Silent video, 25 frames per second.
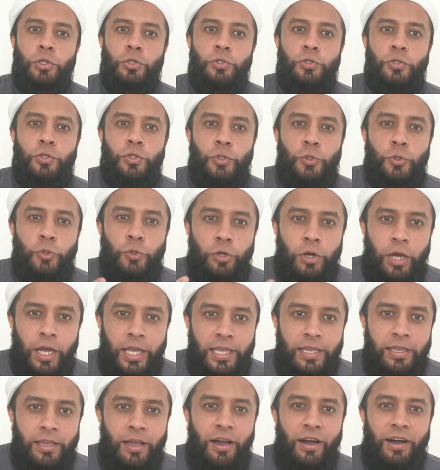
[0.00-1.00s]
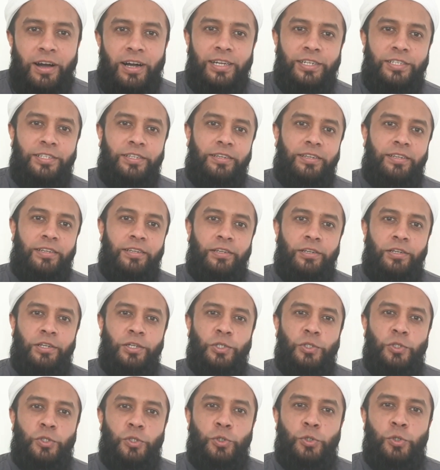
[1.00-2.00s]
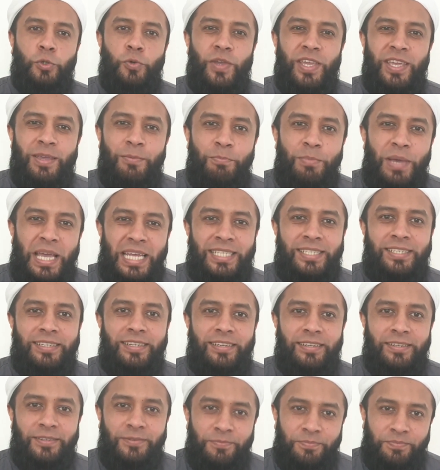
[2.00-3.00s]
to trying harder, to doing better.